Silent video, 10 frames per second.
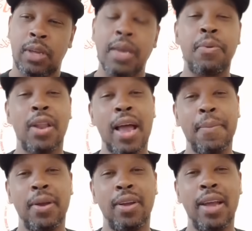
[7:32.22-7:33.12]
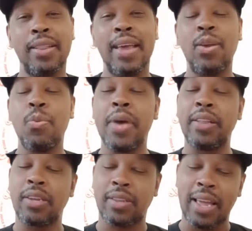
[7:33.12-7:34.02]
keep climbing. And then you
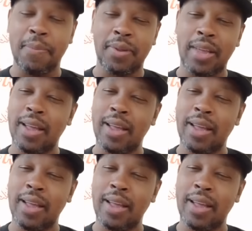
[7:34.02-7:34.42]
made this statement.